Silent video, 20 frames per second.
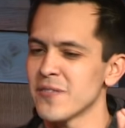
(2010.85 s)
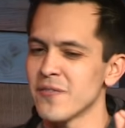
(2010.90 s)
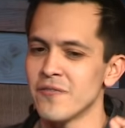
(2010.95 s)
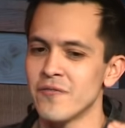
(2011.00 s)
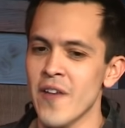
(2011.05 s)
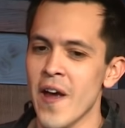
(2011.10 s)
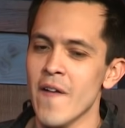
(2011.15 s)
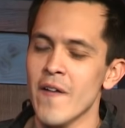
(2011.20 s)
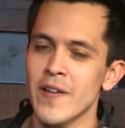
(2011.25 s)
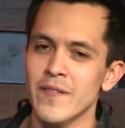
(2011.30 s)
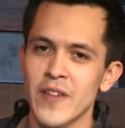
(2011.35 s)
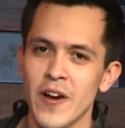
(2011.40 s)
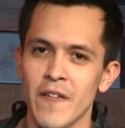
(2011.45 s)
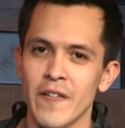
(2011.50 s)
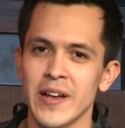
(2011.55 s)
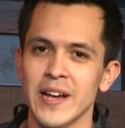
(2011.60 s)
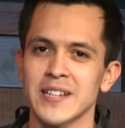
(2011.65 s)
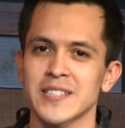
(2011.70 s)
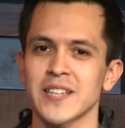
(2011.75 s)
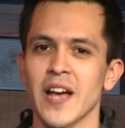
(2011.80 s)
Very,
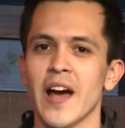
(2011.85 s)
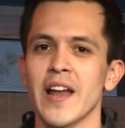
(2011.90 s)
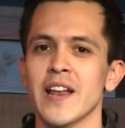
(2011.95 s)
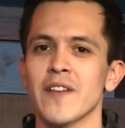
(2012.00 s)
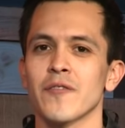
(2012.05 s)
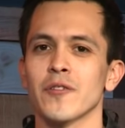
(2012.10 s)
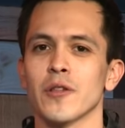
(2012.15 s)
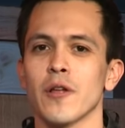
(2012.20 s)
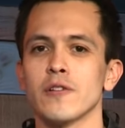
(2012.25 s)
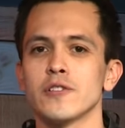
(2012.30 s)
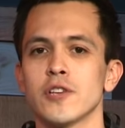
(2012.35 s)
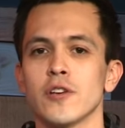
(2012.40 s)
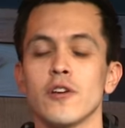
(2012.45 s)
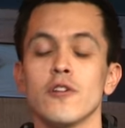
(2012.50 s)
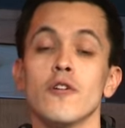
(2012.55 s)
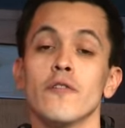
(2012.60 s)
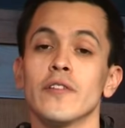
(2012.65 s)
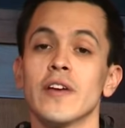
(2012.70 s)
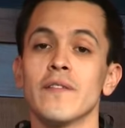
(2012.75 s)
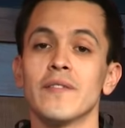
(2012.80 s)
very exciting for those of you
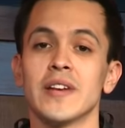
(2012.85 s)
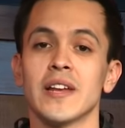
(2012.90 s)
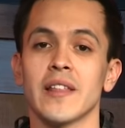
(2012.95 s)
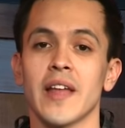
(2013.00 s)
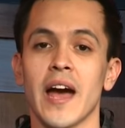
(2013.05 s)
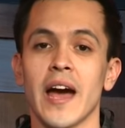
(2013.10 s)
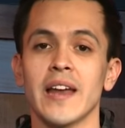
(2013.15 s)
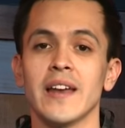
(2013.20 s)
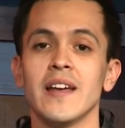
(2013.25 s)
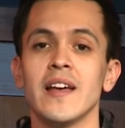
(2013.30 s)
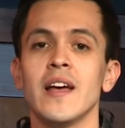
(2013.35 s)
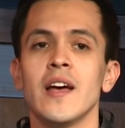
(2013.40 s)
who've given to that.